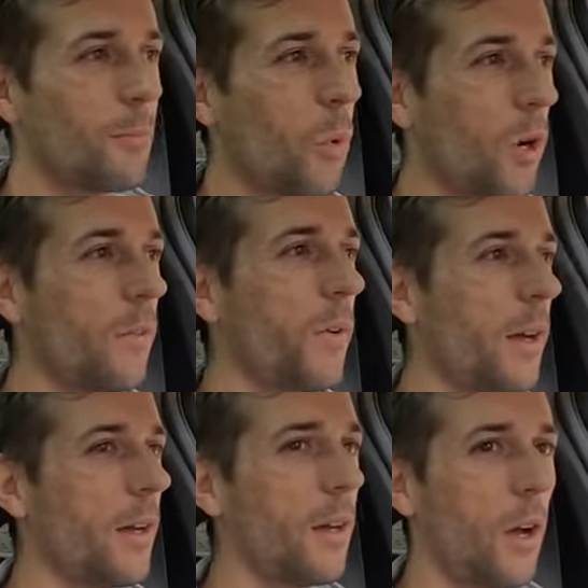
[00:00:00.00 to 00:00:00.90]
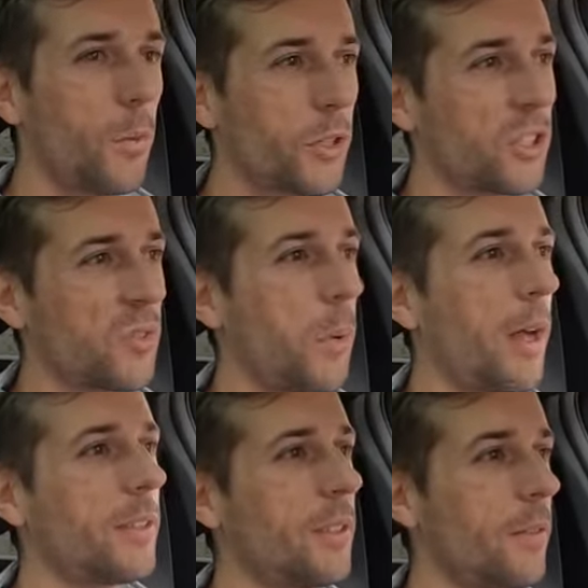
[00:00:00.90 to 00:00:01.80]
more of a
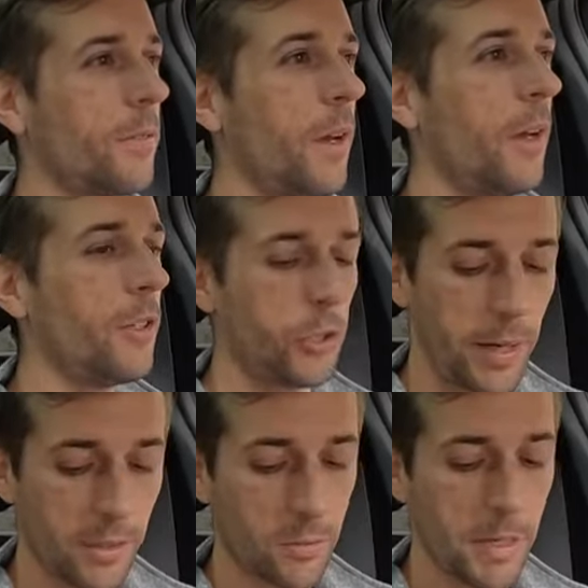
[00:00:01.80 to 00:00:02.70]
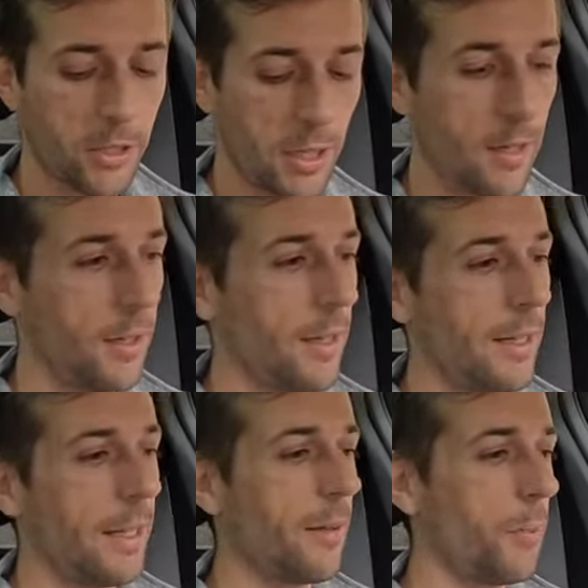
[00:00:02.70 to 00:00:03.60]
responsive
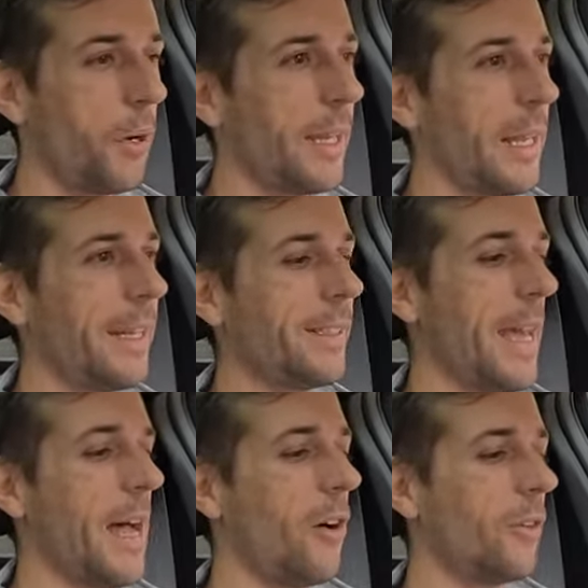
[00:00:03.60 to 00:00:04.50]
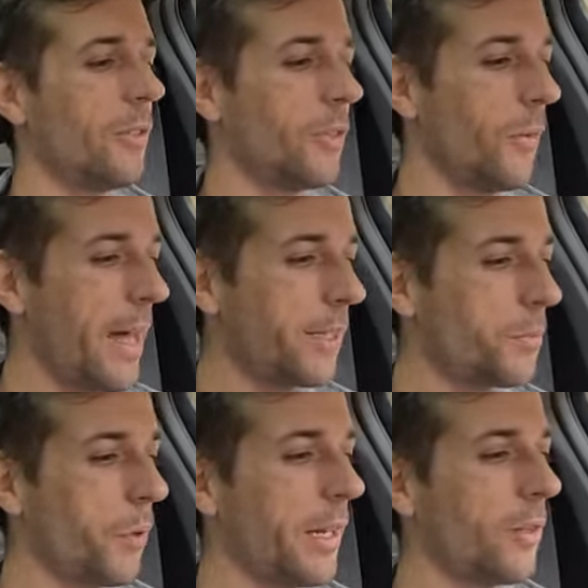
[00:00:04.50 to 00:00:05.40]
transmission putting it into L. So that is
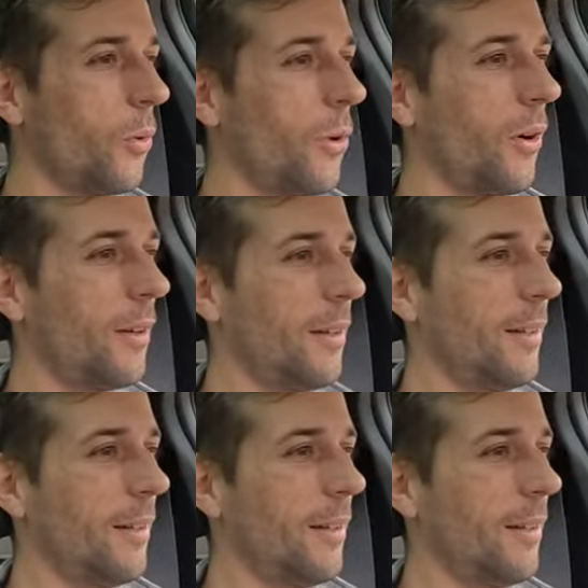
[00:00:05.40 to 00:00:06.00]
pretty cool.